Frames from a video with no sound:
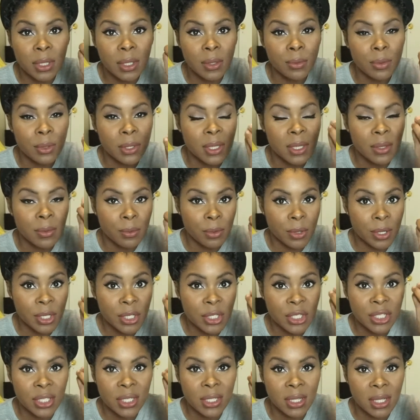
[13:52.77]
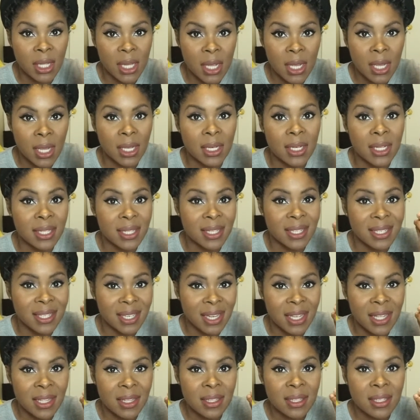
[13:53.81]
really rich and thick, and it's
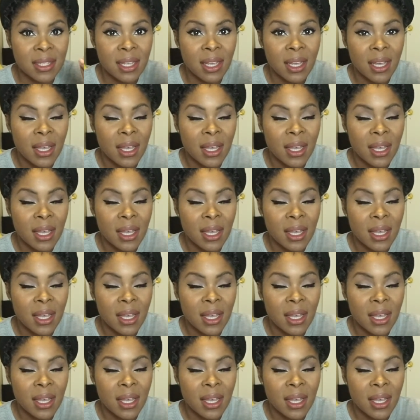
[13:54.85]
intense.